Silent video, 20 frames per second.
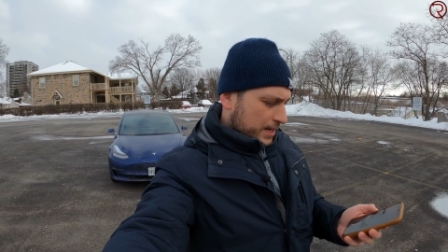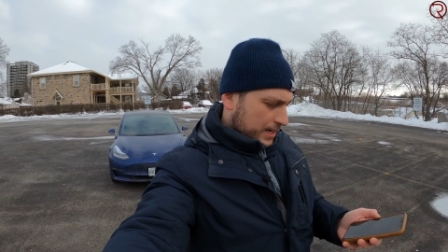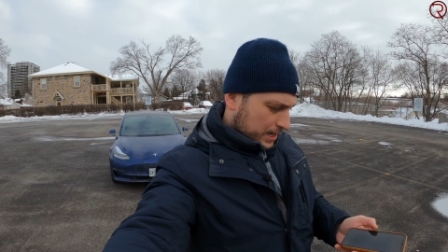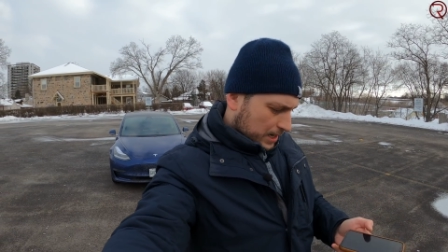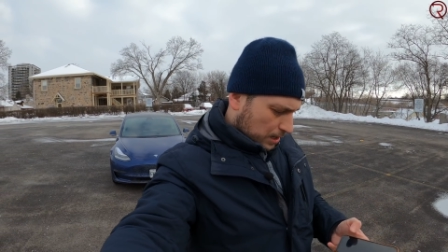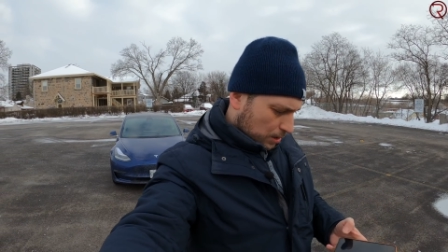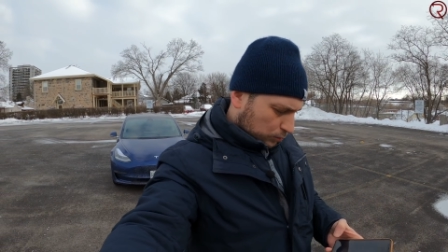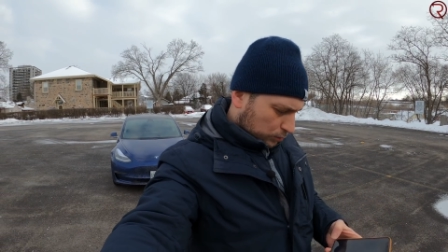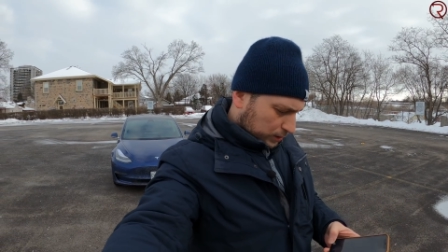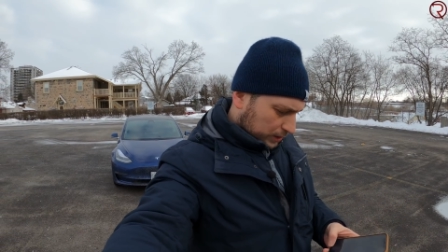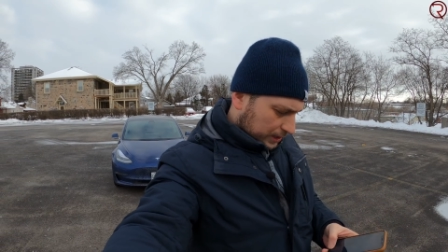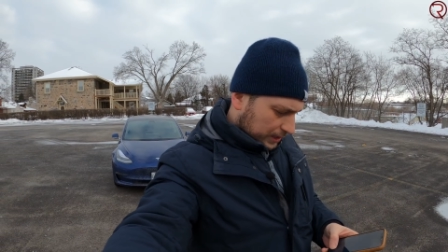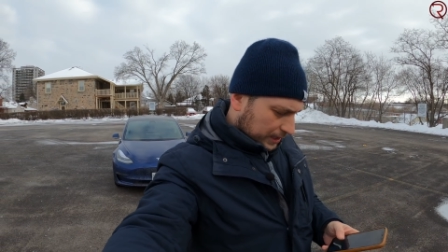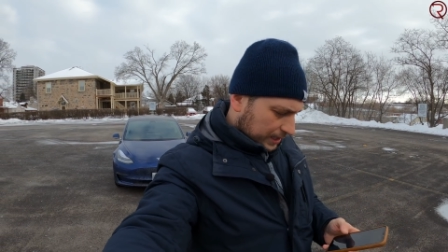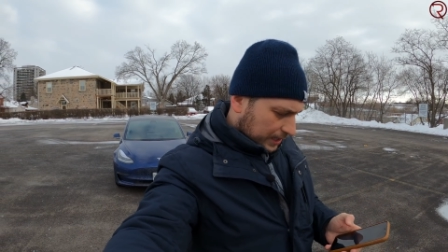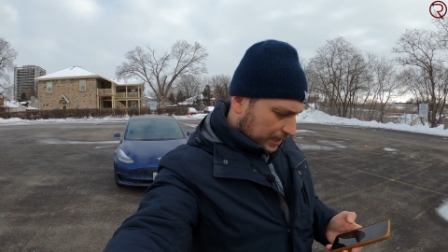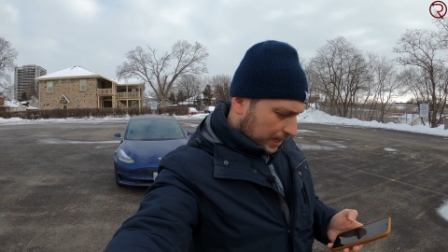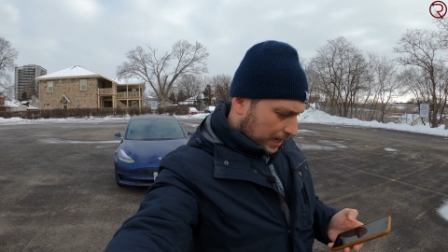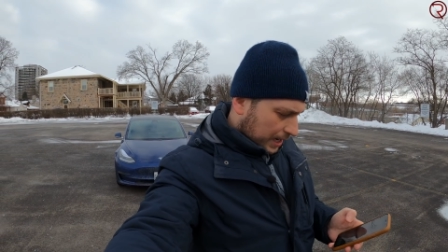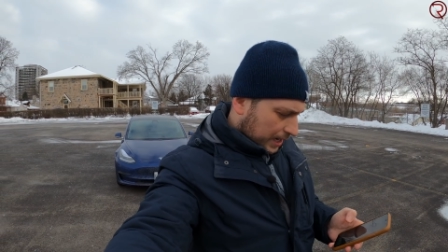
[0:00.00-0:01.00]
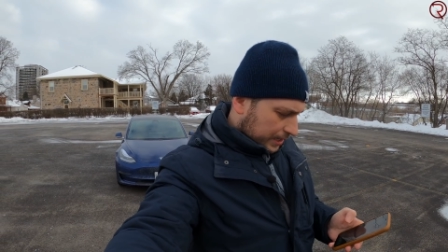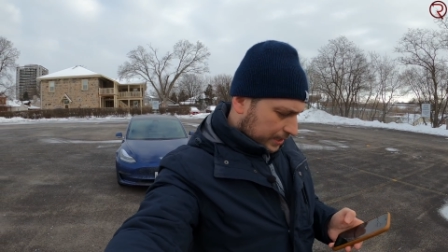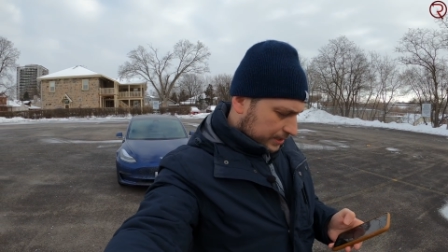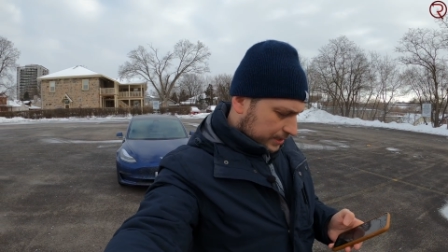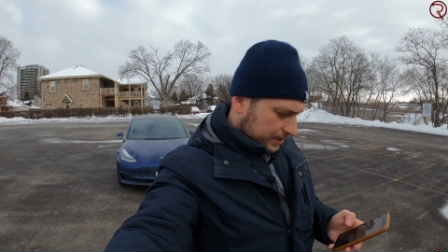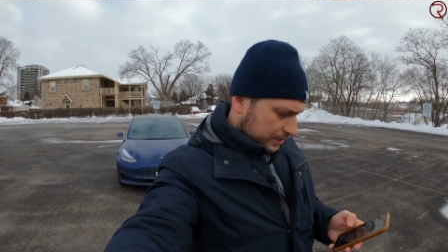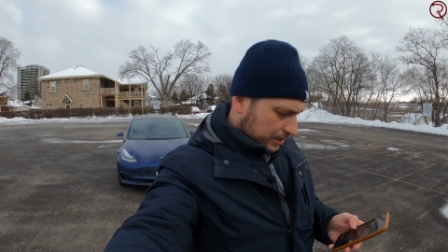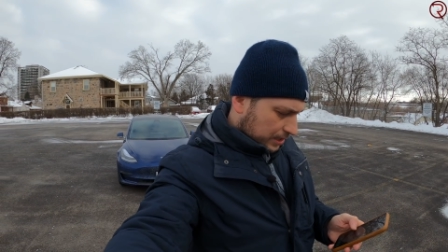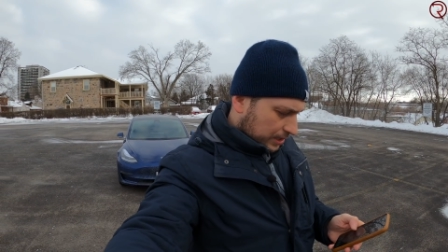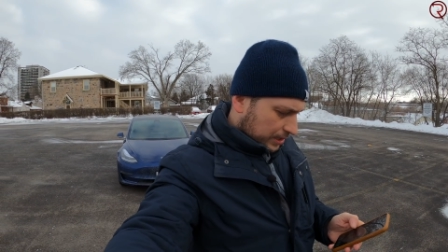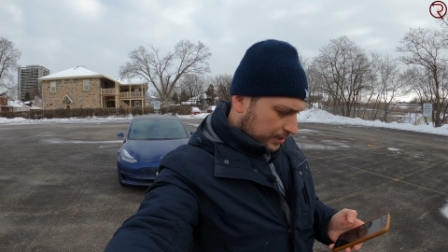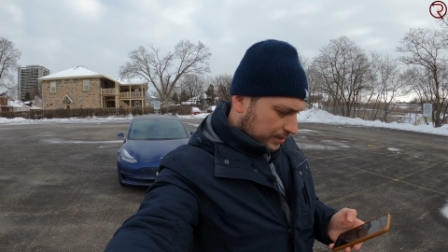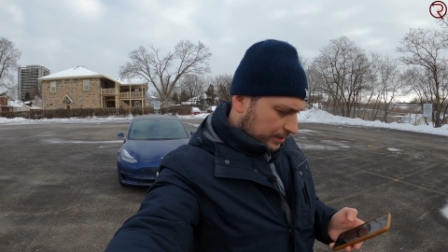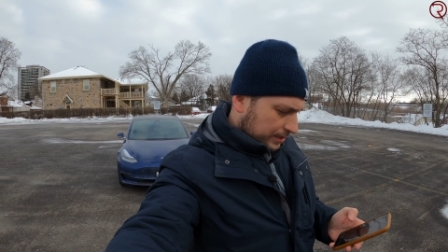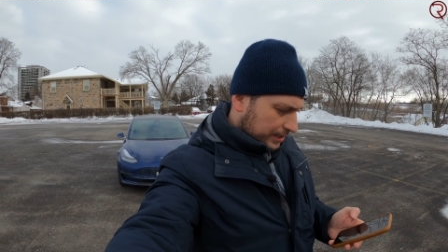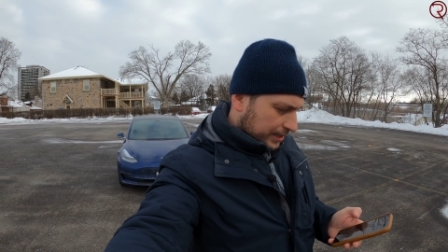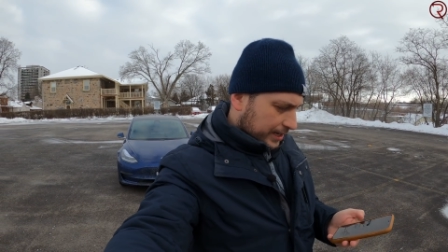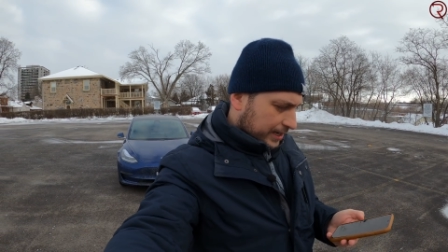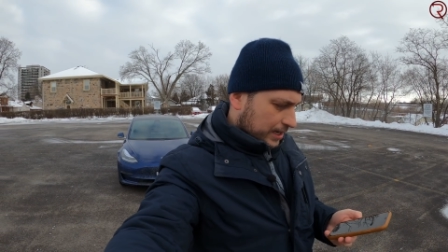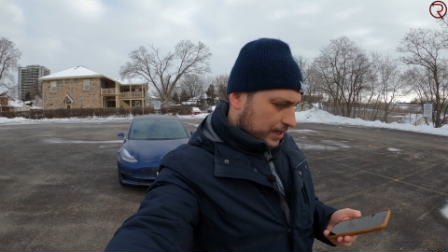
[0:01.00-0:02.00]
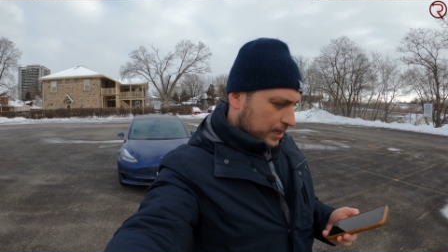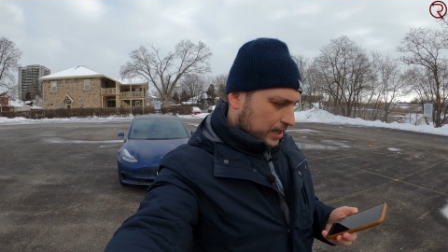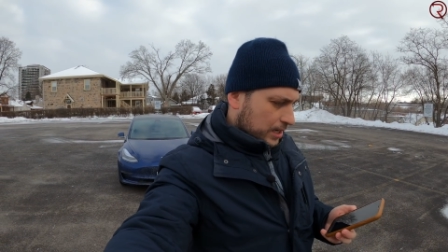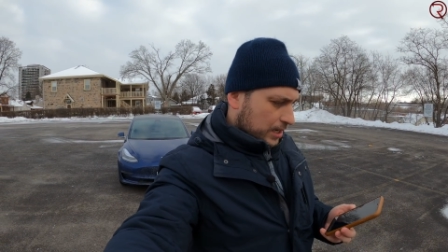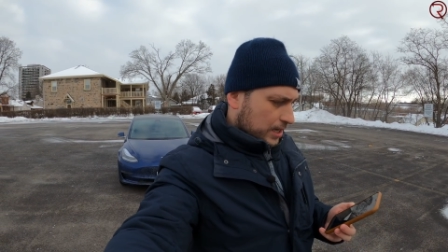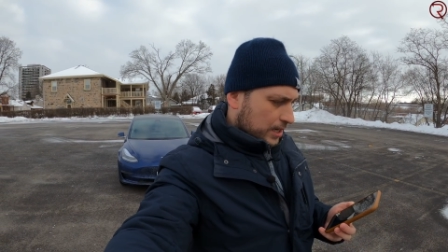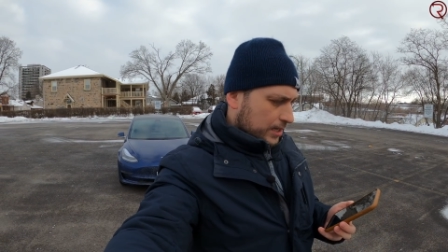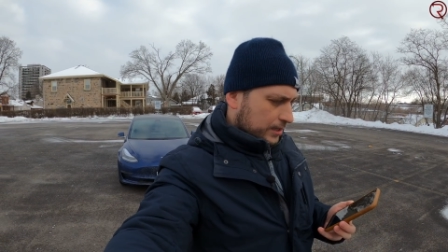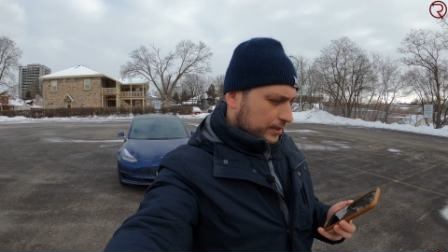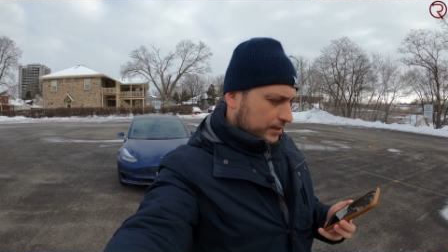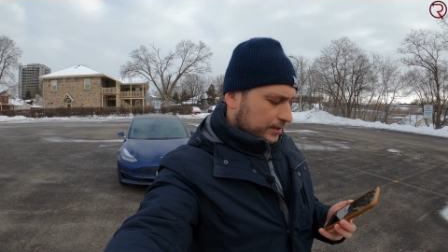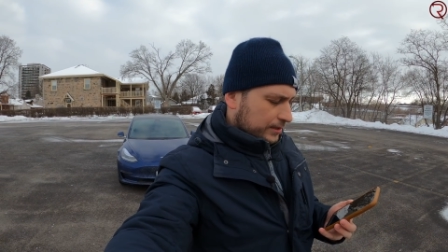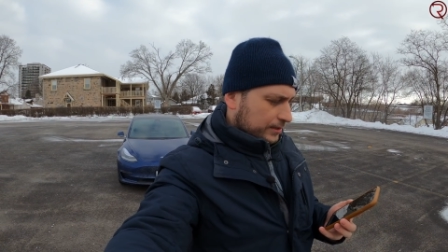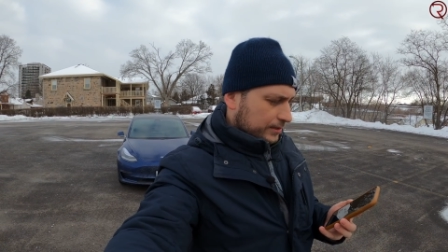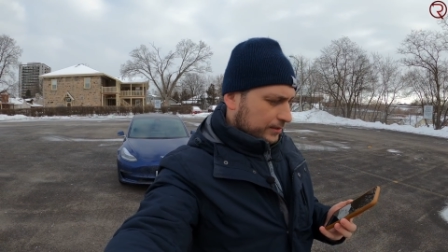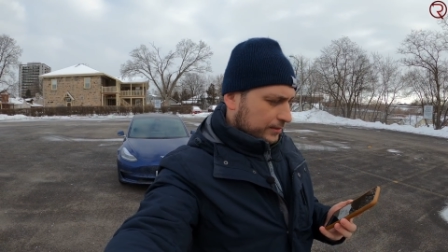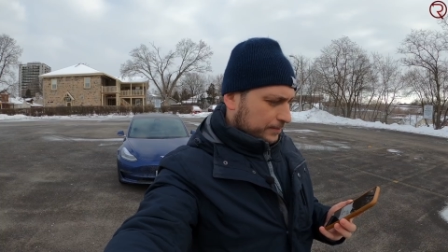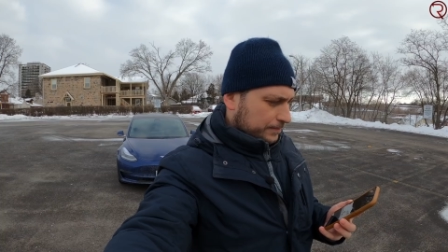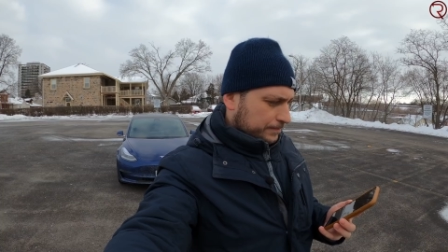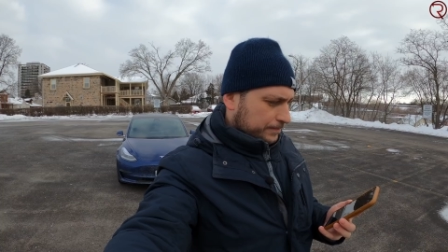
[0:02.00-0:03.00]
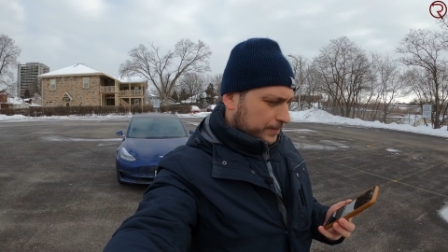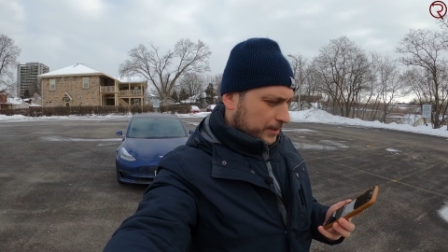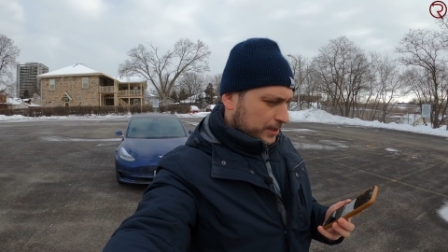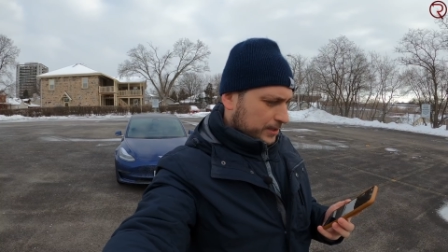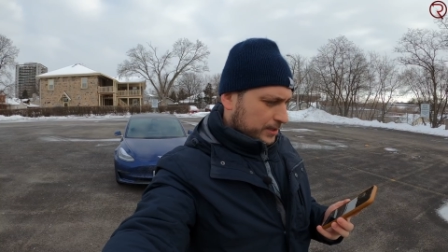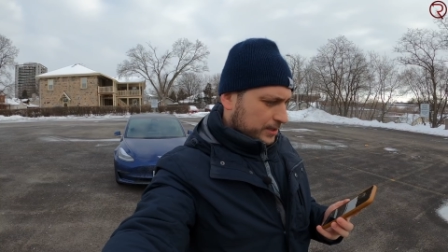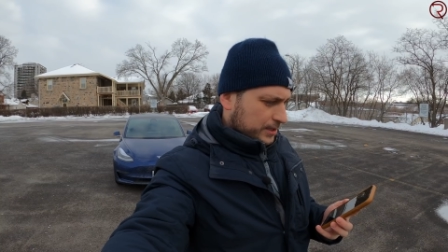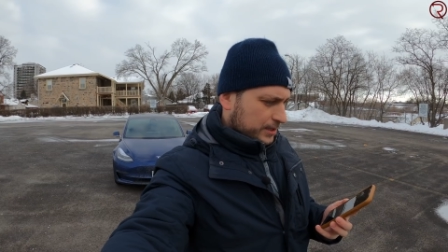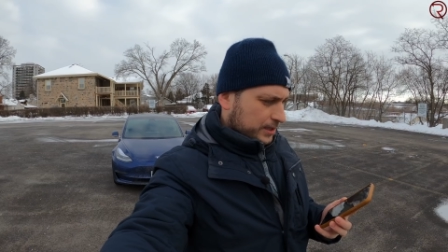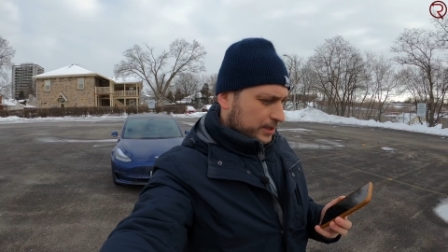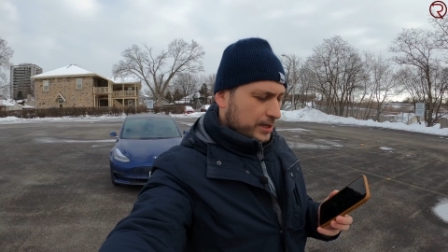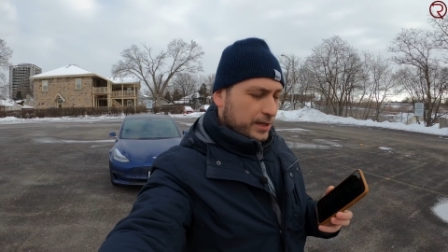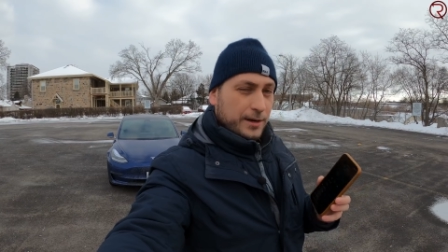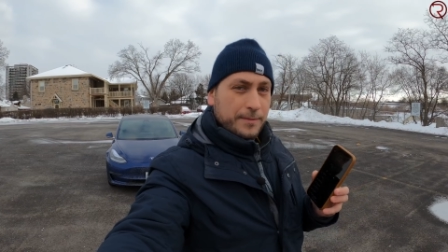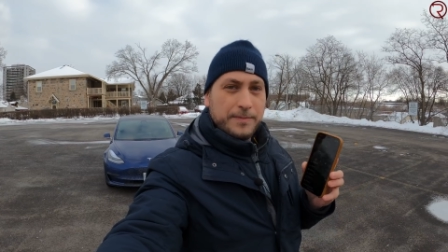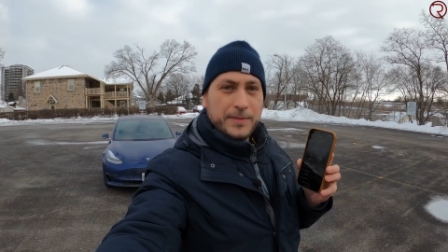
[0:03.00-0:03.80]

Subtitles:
Now the car is currently at, let's see here,